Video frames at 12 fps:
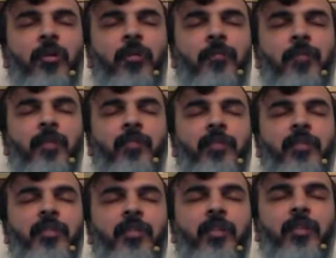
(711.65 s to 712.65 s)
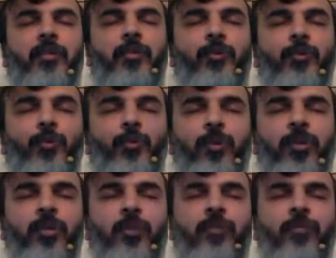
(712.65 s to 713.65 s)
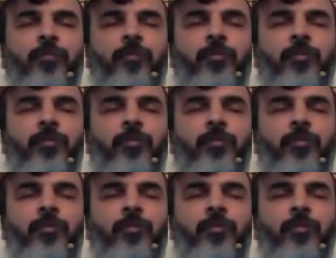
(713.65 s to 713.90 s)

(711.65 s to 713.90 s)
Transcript: Then we see that the true owner of